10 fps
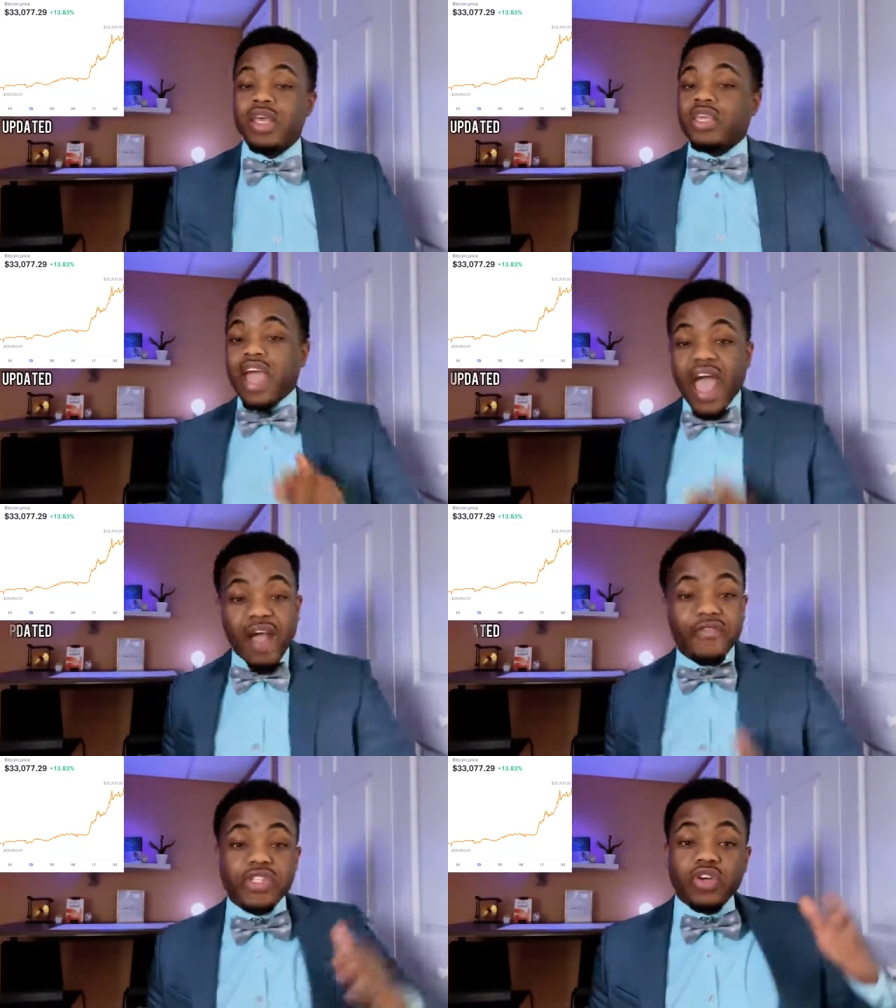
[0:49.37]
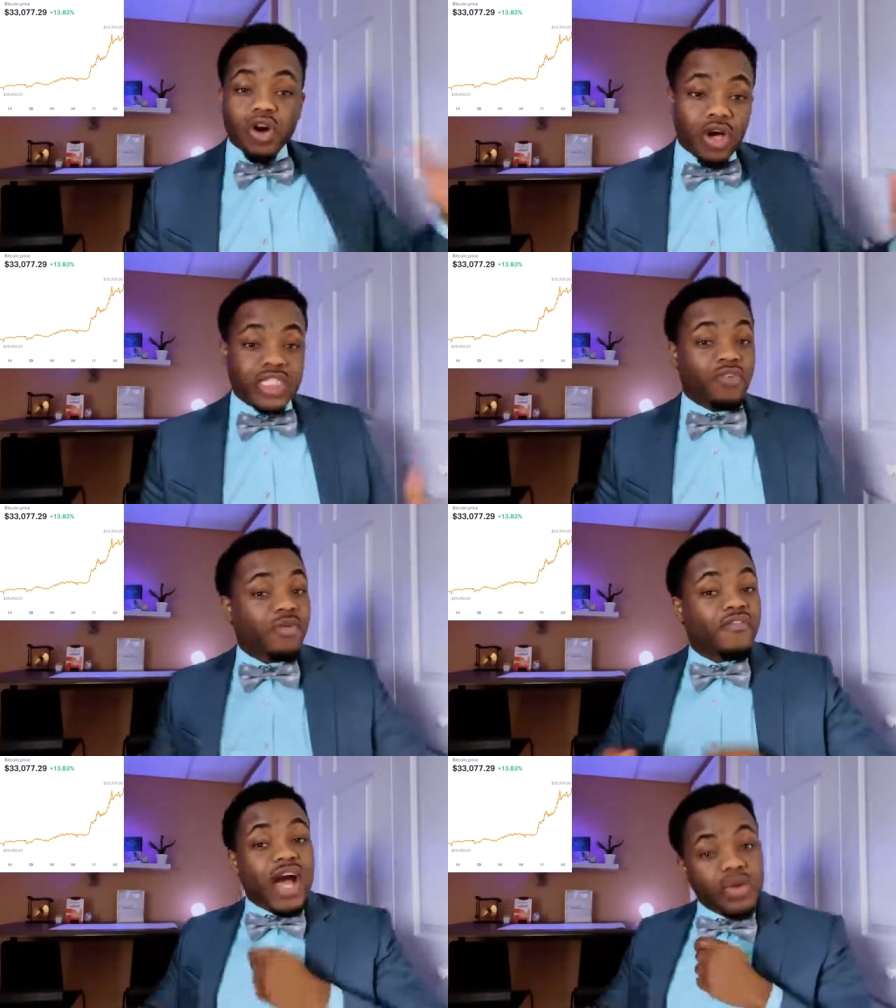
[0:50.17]
Your average cost, if you've
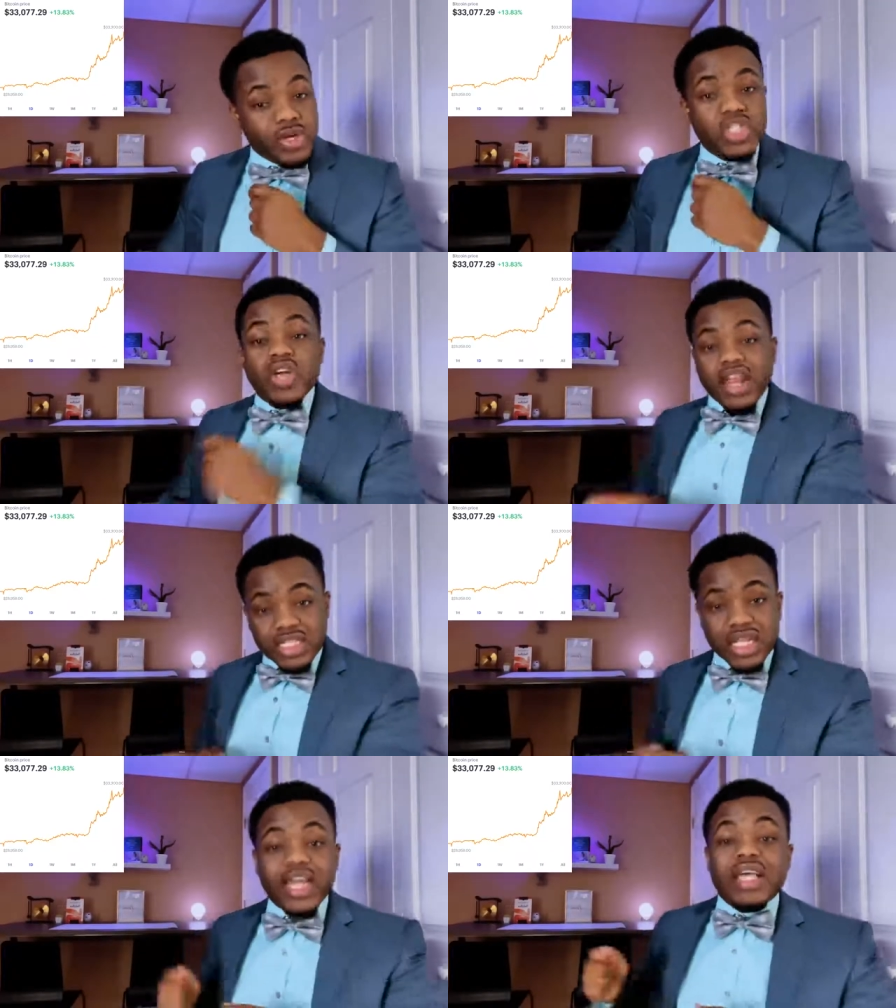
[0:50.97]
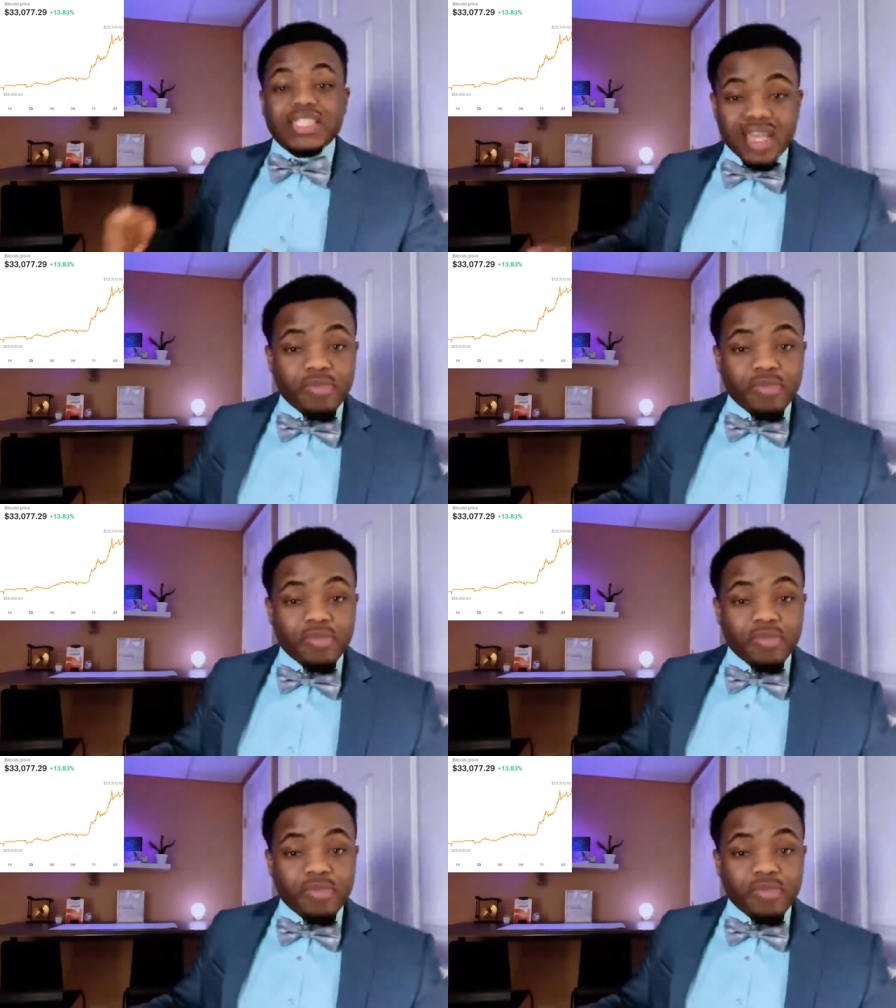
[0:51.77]
been following the strategy, like I said,